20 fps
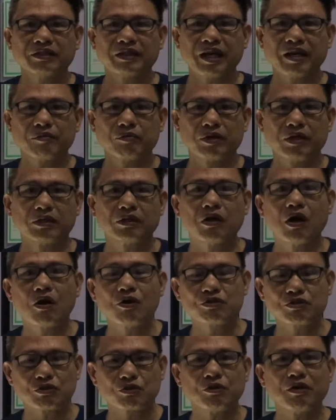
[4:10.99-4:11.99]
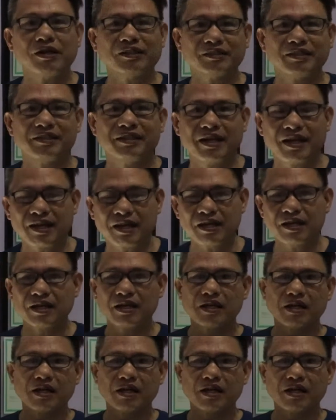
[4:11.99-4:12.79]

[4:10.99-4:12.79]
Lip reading: time will go throughout the day.